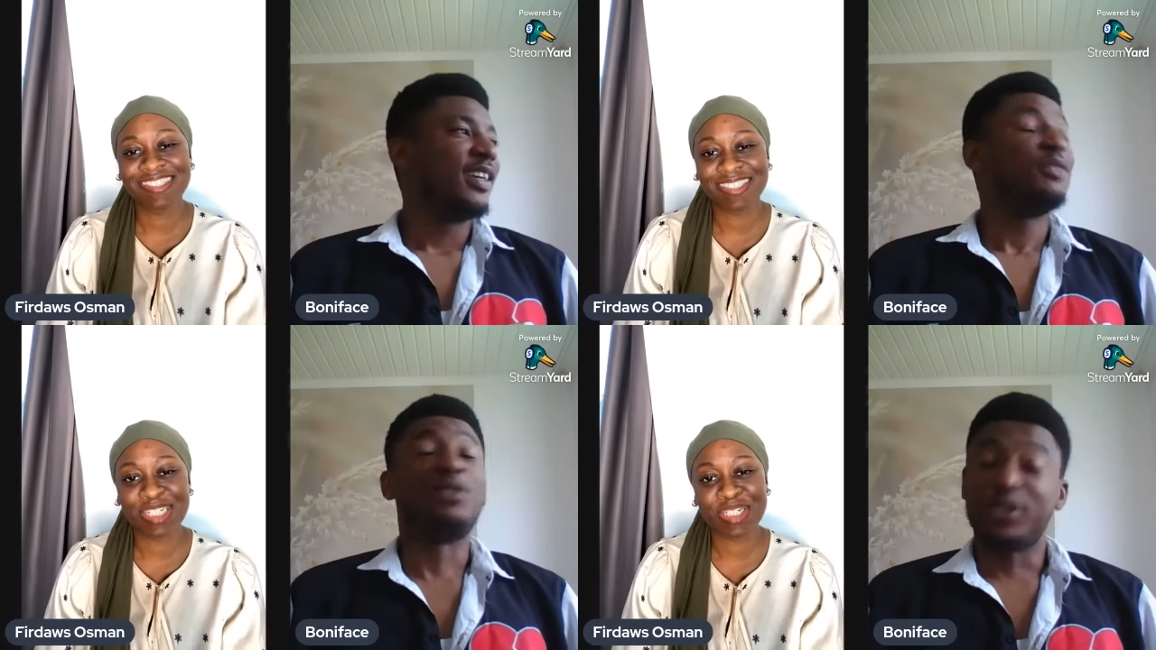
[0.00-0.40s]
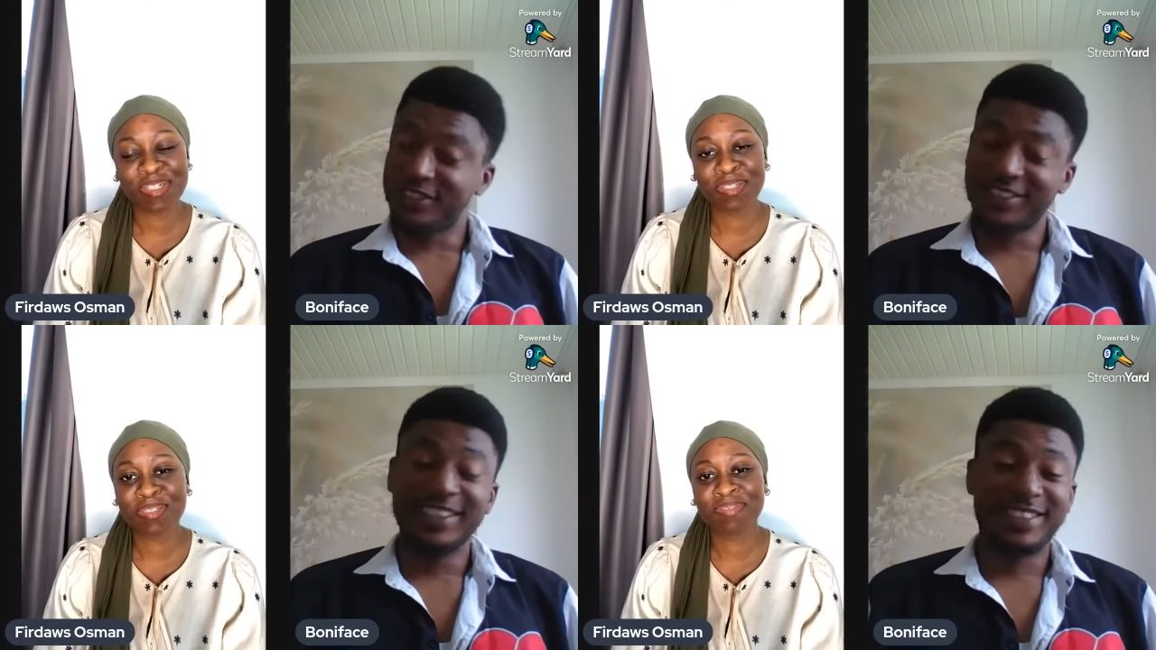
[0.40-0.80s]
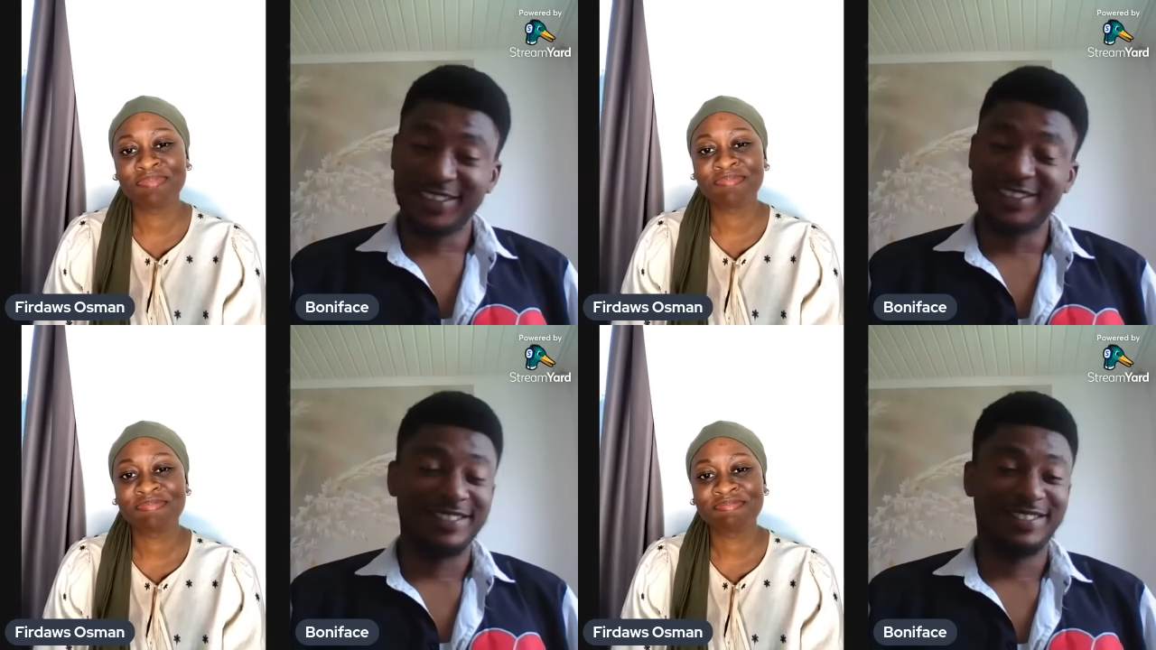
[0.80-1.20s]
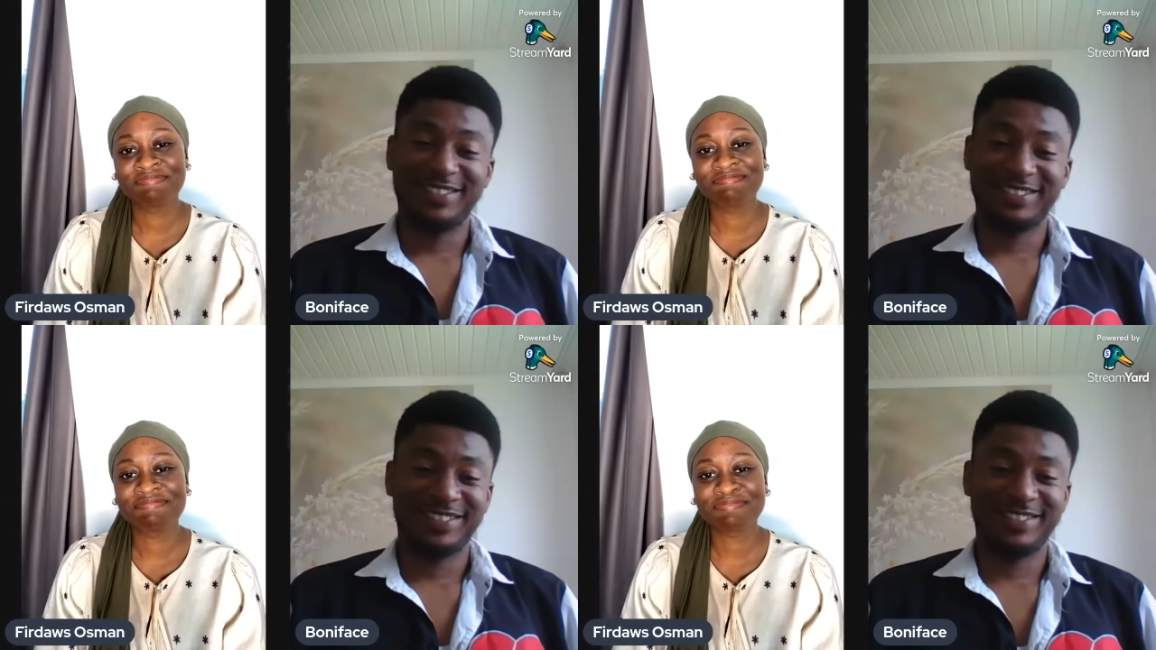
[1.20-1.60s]
Speaker 1: frustrating.
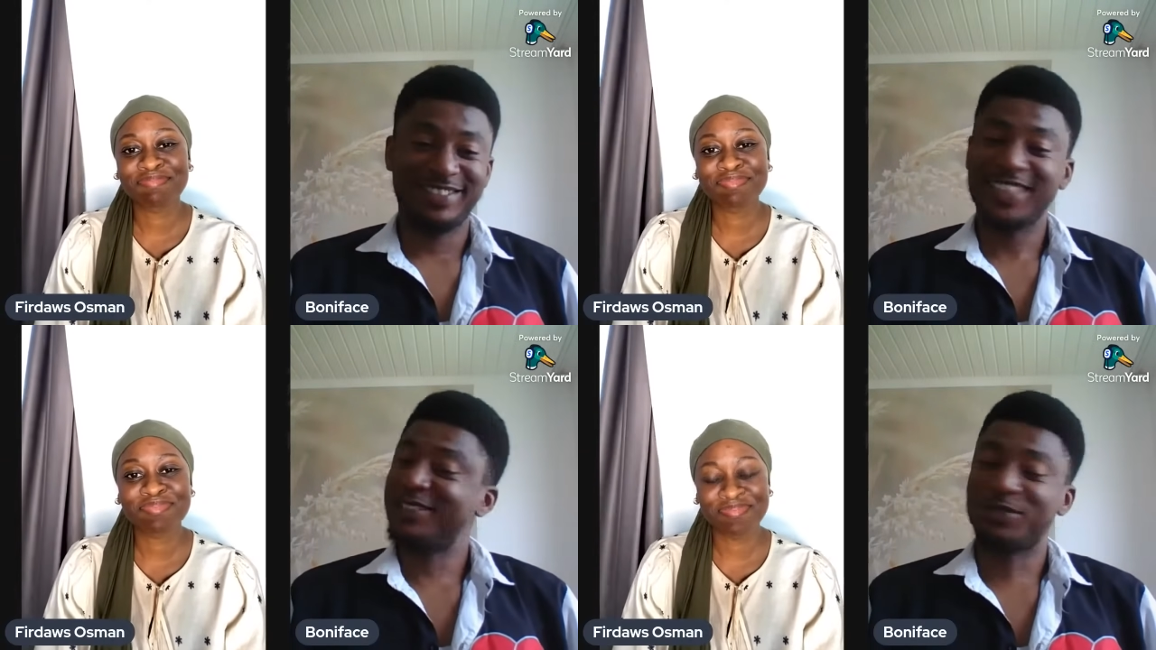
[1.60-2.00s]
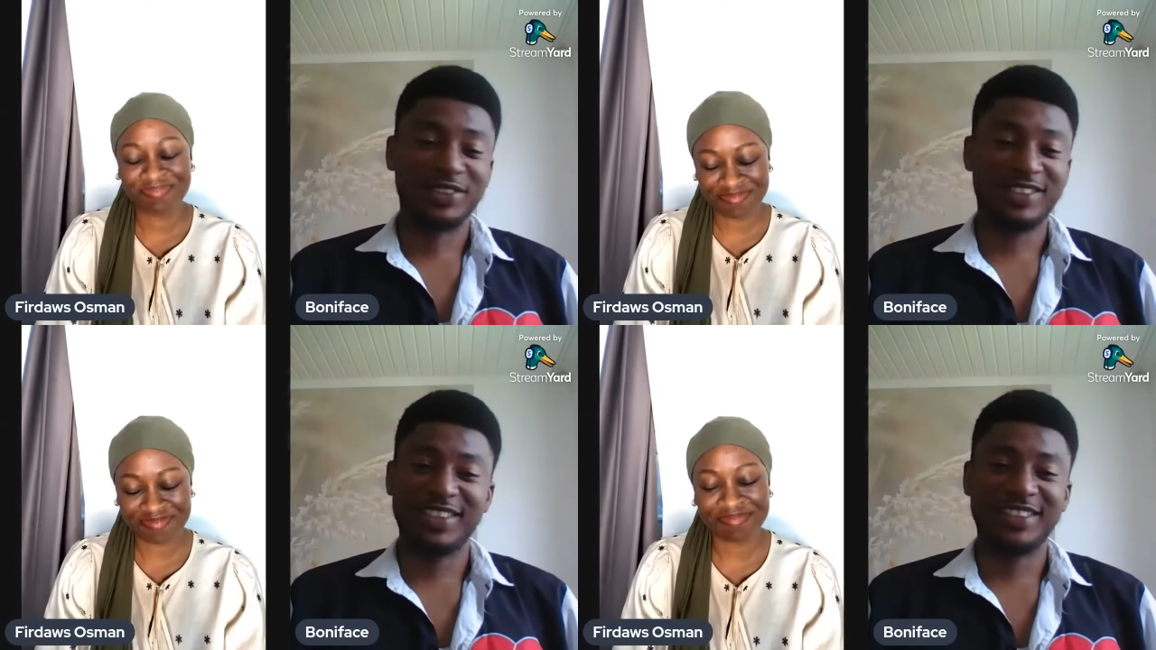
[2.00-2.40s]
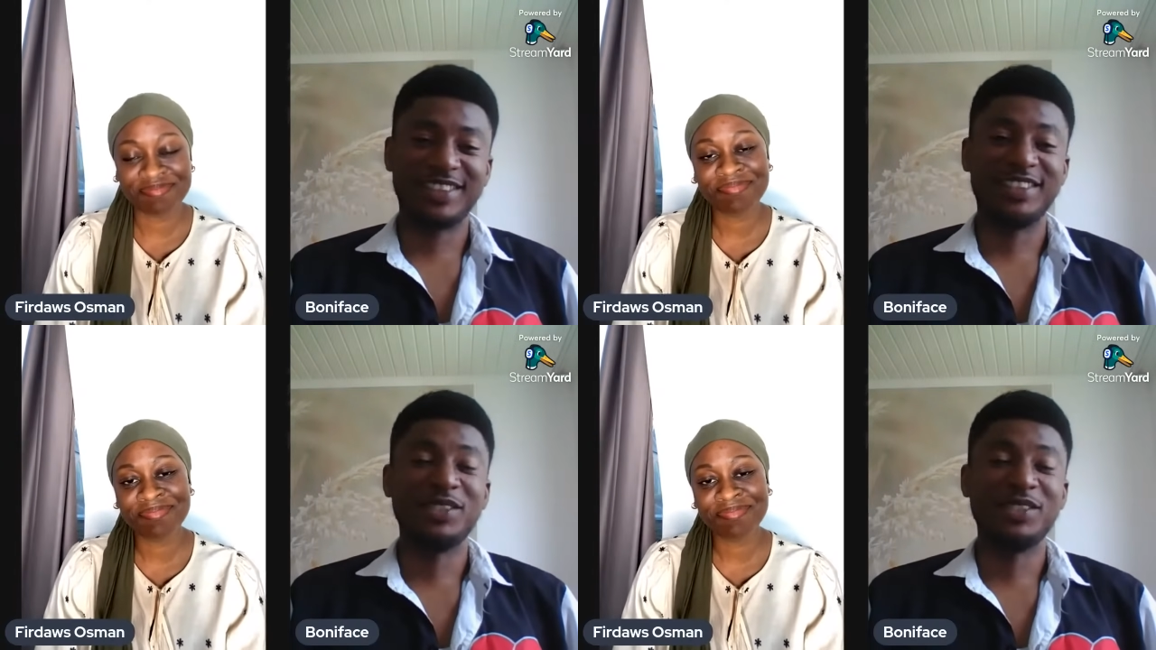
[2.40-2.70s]
It's hmm. frustrating.